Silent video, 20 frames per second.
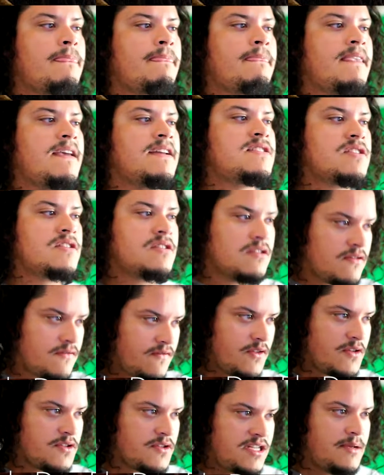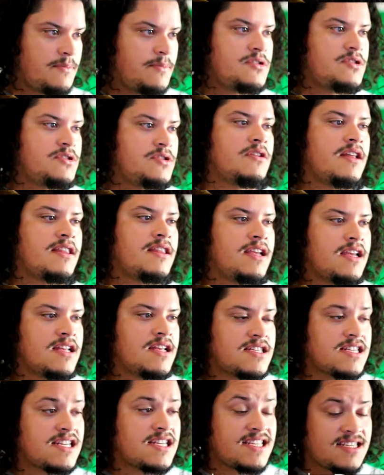it's a good first episode. I think
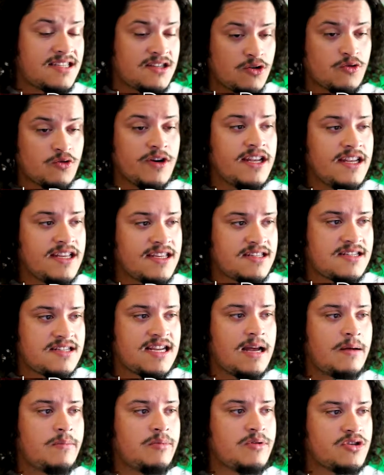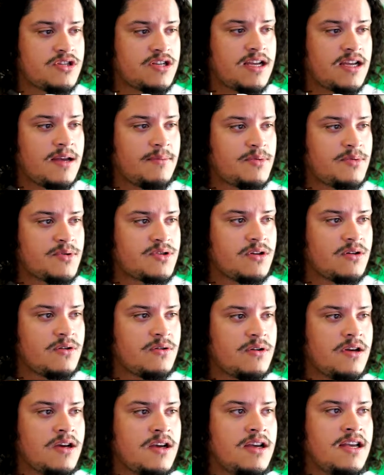it's a great establishing
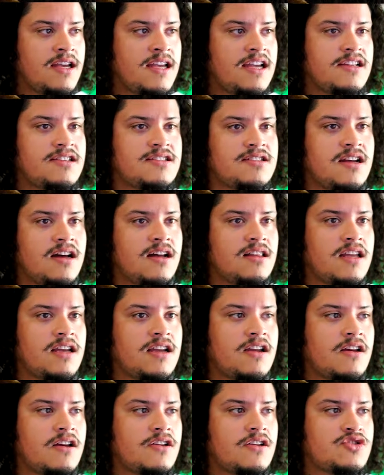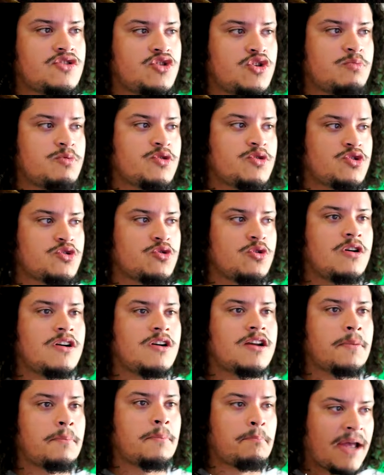episode. It's not like a super strong,
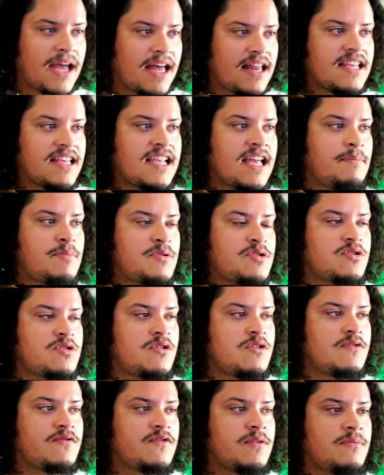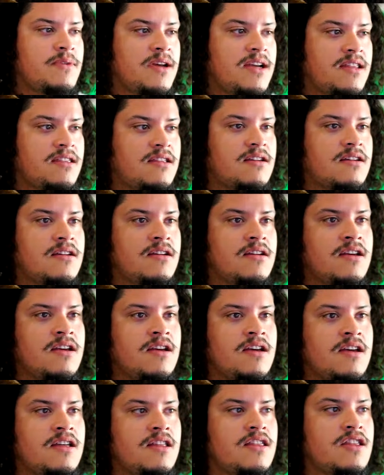compelling episode from like the
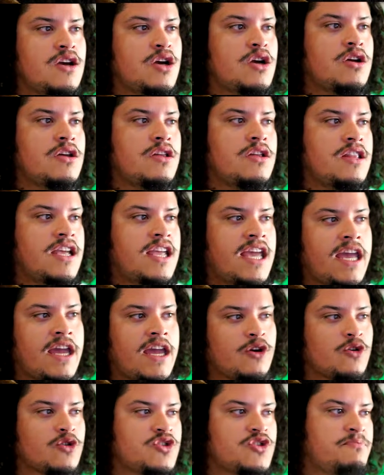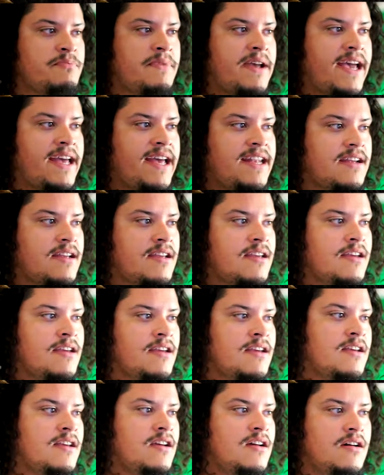charismatic
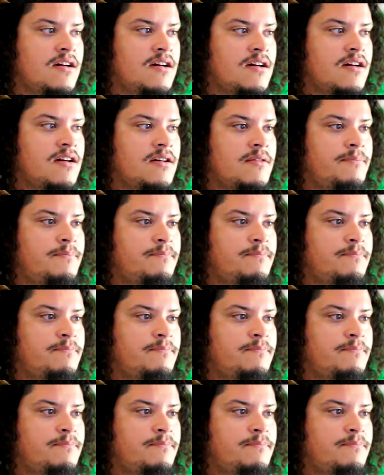uh,